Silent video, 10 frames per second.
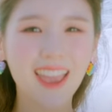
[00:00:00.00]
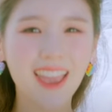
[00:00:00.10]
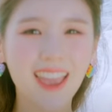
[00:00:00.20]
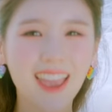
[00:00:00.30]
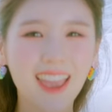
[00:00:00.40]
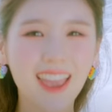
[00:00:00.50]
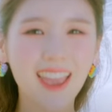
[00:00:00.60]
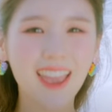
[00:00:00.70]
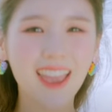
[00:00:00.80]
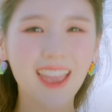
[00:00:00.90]

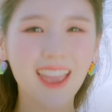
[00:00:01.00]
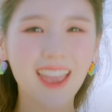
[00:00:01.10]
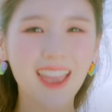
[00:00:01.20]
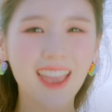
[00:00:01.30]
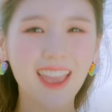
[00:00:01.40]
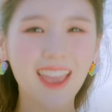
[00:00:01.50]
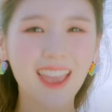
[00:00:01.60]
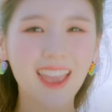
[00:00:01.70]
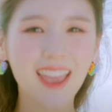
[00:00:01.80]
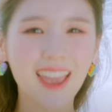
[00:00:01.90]

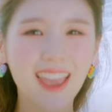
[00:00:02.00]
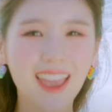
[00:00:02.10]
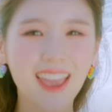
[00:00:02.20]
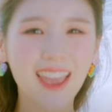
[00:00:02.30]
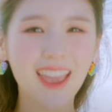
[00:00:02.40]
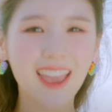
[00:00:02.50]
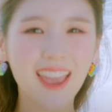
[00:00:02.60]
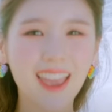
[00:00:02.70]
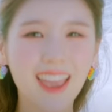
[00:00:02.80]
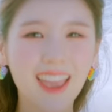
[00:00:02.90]

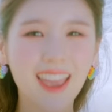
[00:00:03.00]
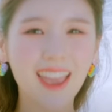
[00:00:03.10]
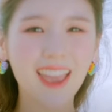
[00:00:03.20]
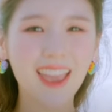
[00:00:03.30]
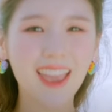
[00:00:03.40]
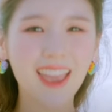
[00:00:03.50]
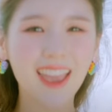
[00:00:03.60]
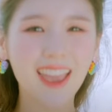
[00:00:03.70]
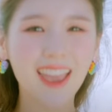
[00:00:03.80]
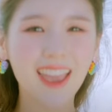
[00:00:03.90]

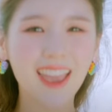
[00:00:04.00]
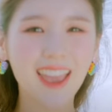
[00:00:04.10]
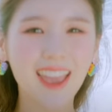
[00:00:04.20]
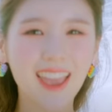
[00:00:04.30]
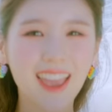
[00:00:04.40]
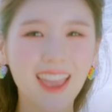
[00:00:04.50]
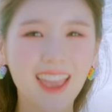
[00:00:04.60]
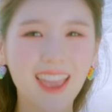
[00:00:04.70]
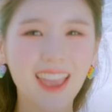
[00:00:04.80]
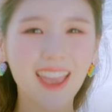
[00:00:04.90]

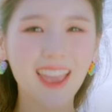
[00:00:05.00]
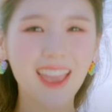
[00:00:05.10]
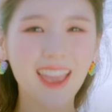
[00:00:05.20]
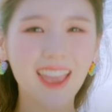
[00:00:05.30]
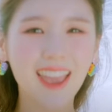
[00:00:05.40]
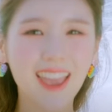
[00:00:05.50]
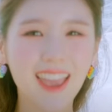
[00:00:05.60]
The person shown says nothing.